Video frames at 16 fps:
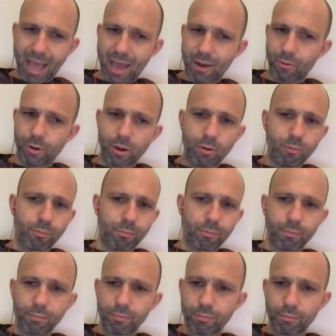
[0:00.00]
I don't know.
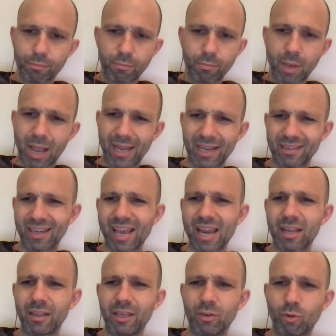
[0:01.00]
I guess I
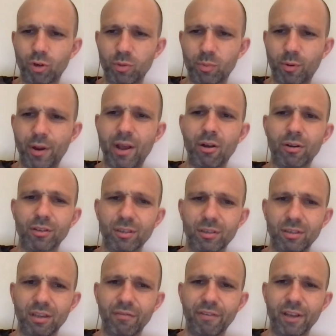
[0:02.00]
got to lean towards Pernell because
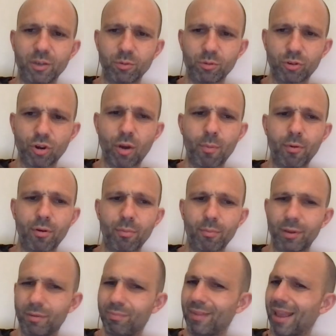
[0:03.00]
his defense was sharper.
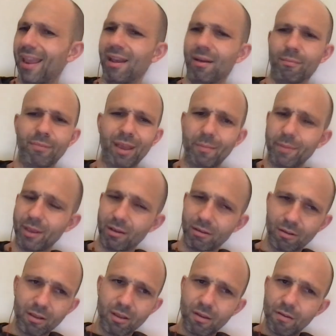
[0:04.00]
But damn, that'd be
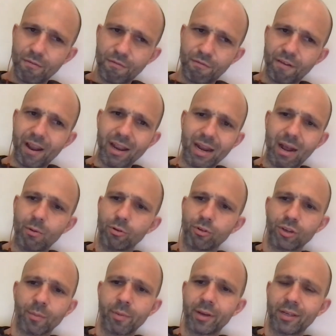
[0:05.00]
a fight. I
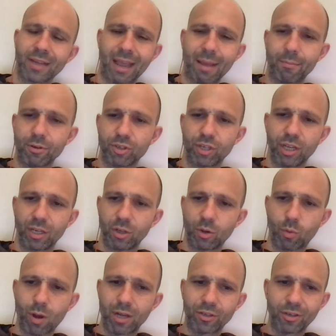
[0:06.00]
would jump in a time machine
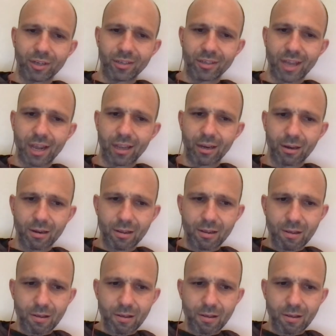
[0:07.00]
to watch in a second.